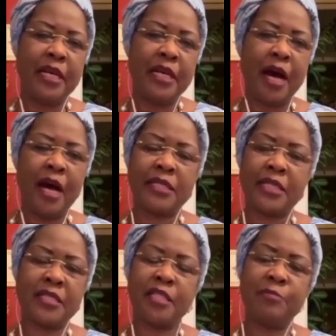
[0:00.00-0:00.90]
uh, that
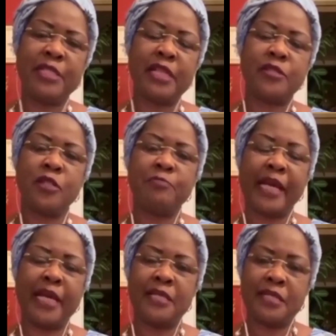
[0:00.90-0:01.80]
simply does not make
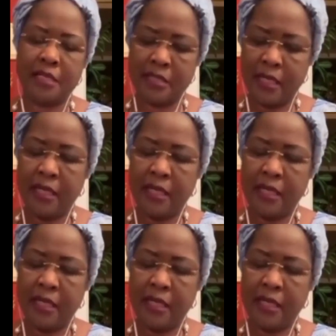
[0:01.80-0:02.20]
any sense.